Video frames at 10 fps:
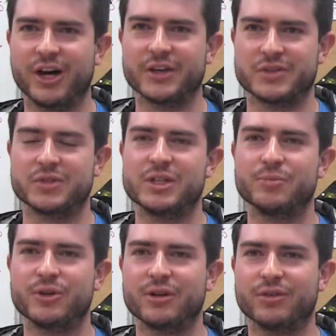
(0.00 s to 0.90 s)
not
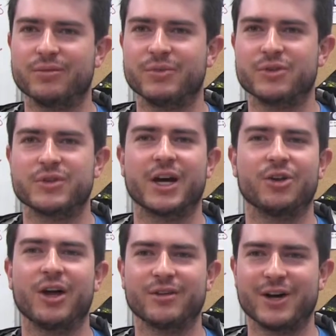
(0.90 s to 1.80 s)
asleep and there's not
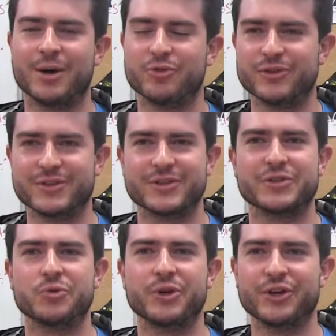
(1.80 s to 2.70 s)
a lot of options as
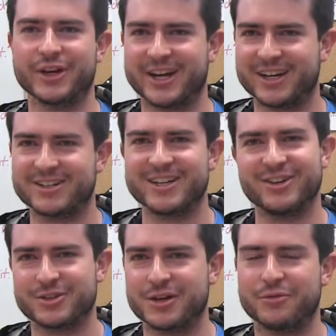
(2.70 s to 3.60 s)
to what you're going to entertain
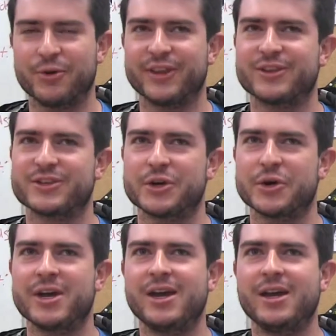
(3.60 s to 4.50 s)
yourself with.
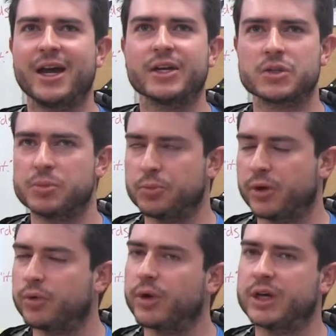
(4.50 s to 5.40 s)
So I guess the people
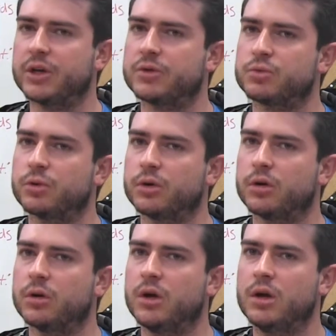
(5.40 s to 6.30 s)
who had radios
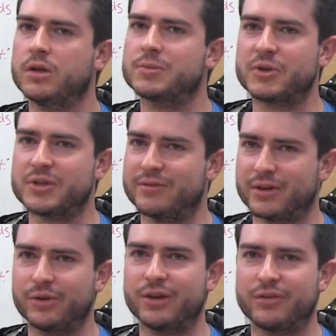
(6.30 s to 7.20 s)
were
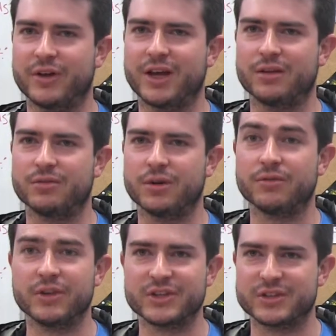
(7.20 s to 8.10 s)
specifically a fan
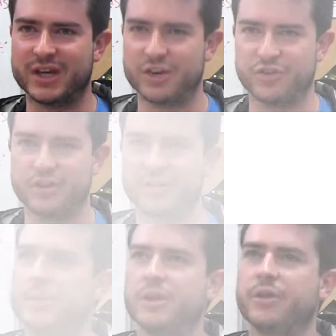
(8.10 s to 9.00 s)
of this station.
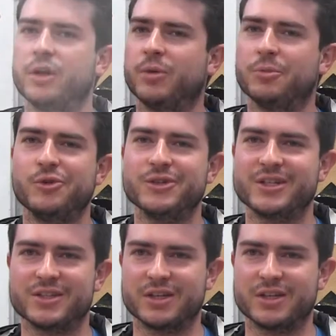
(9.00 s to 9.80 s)
I mean, the thing about music is